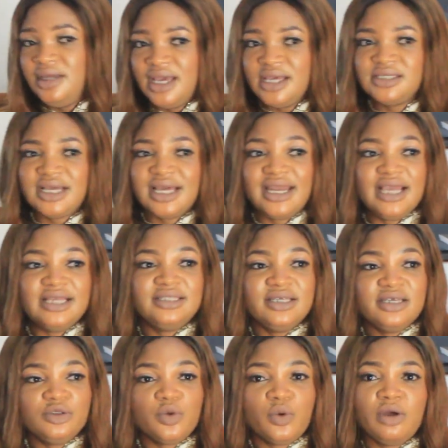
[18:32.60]
Yes, and I
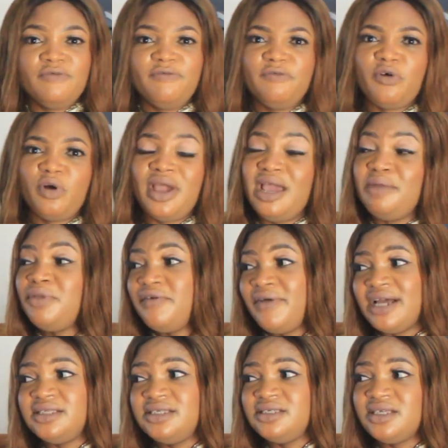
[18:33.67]
did one for
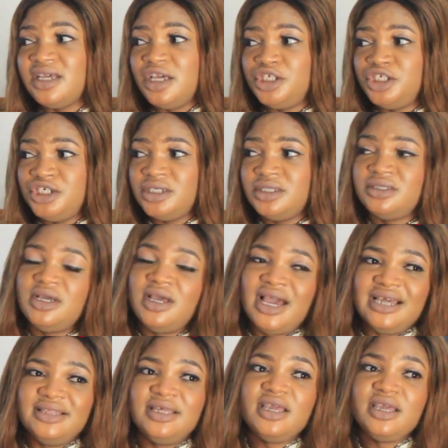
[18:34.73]
Emirates Kitchen.
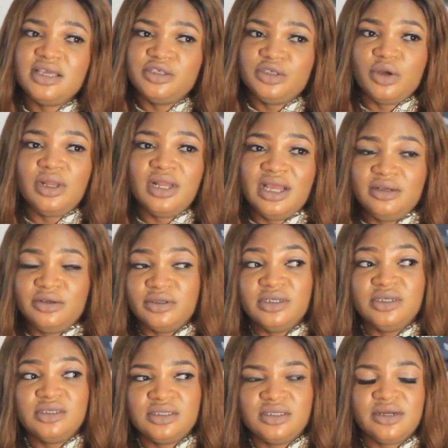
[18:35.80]
I think it's online on
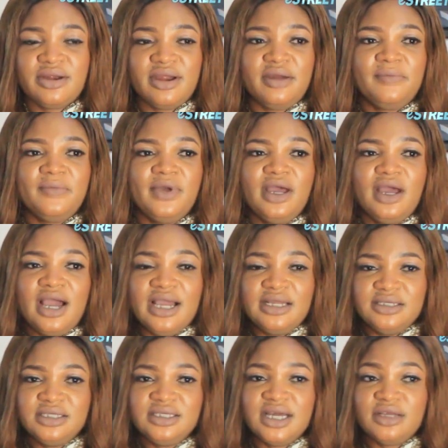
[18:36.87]
Instagram. I
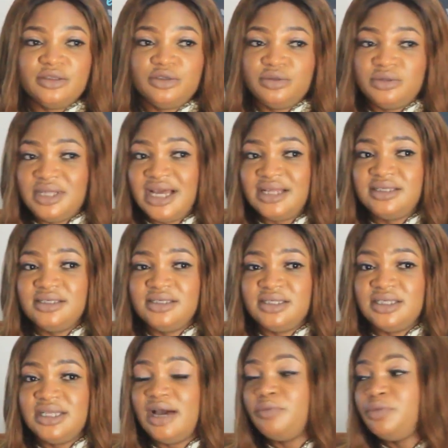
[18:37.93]
did that too. That is
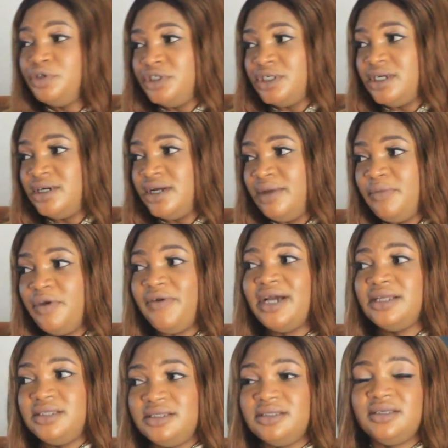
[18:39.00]
in Abuja,
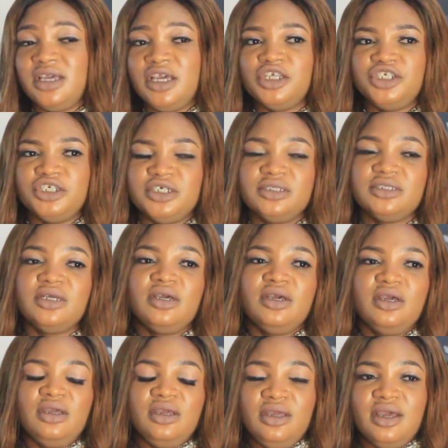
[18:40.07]
Emirates Kitchen.
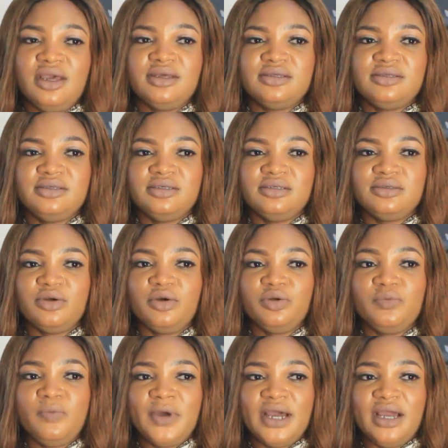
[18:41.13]
Yes, it's
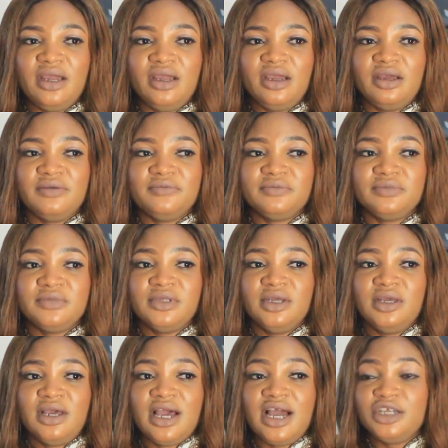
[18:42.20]
owned by
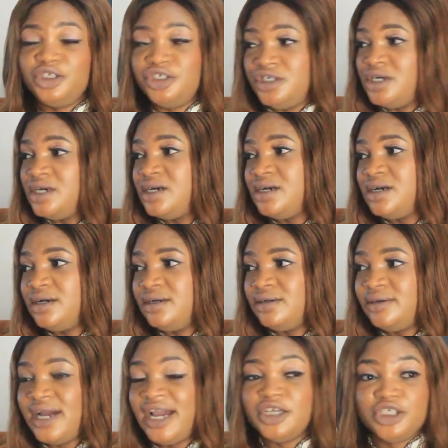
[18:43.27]
Ajira
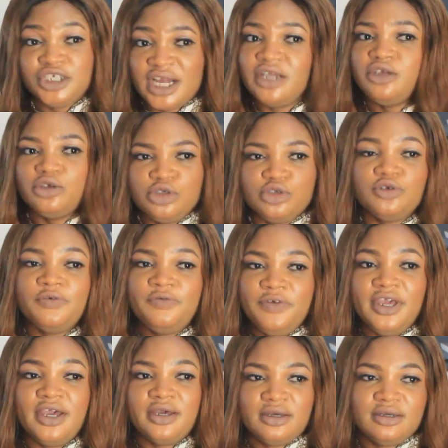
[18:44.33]
Aisha Yusuf. Yeah.